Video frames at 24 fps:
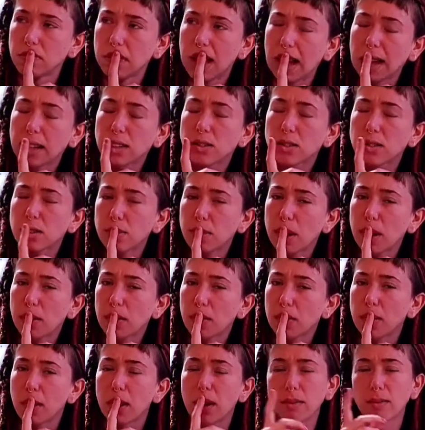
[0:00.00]
actually
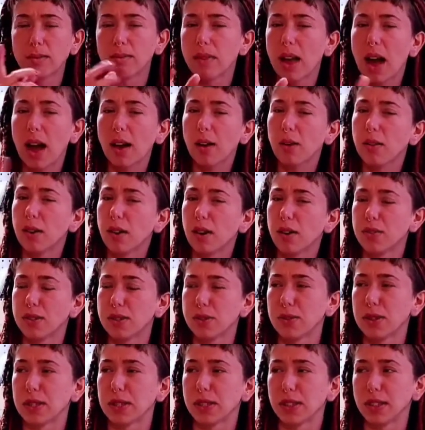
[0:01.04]
I don't know if
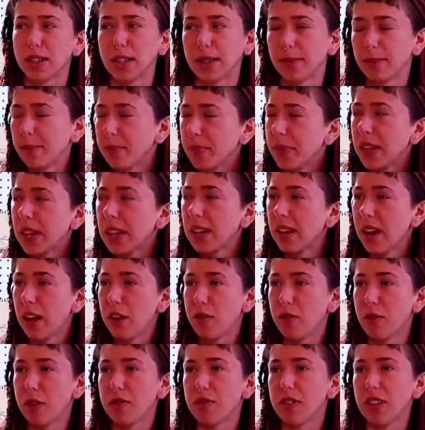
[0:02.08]
it's real or not. I
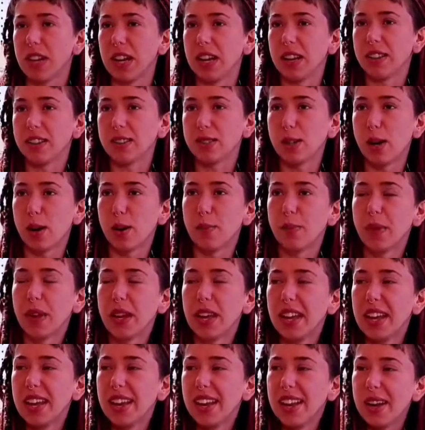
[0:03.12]
thrifted it, so
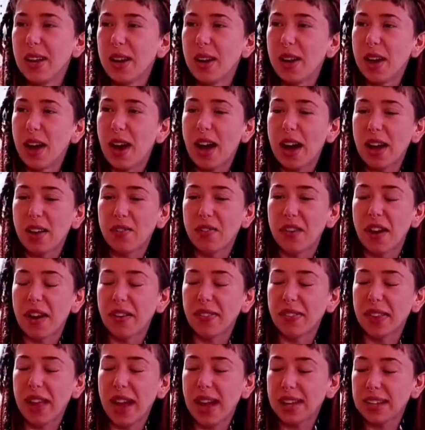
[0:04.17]
I
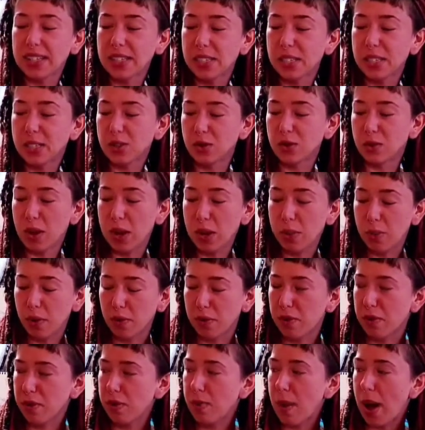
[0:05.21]
found that to drape
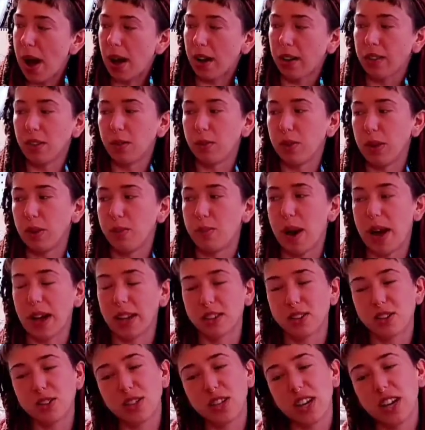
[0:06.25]
over the back of the
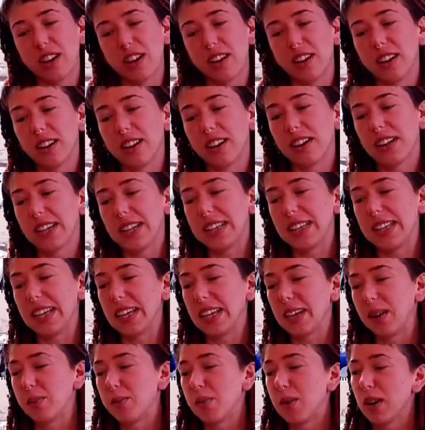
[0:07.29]
wingback chair, and
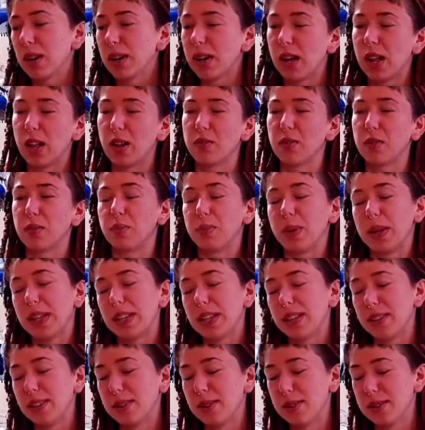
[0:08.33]
like more colorful
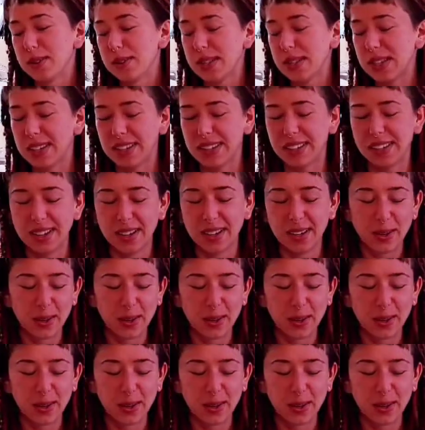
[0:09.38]
pillows, and